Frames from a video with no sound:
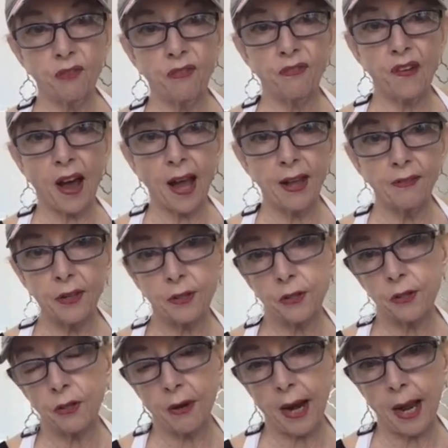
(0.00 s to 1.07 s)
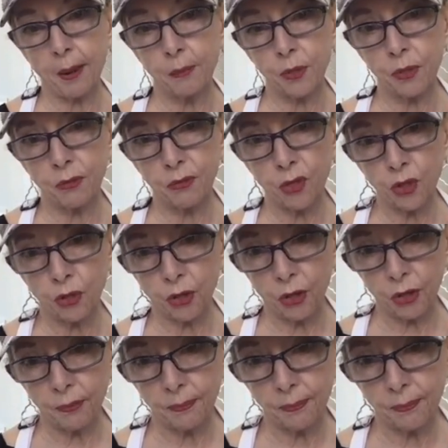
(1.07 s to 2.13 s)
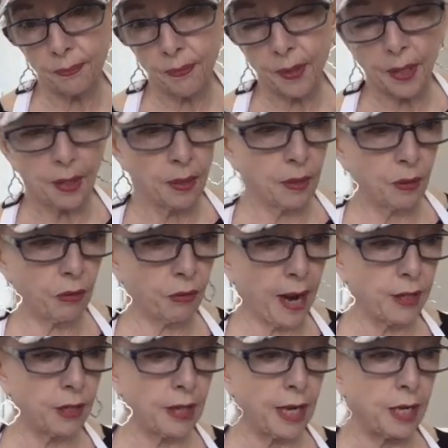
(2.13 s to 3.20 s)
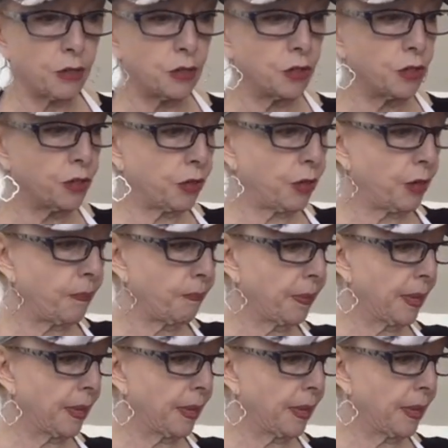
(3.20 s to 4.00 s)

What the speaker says: 500 grams of sugar, granulated sugar.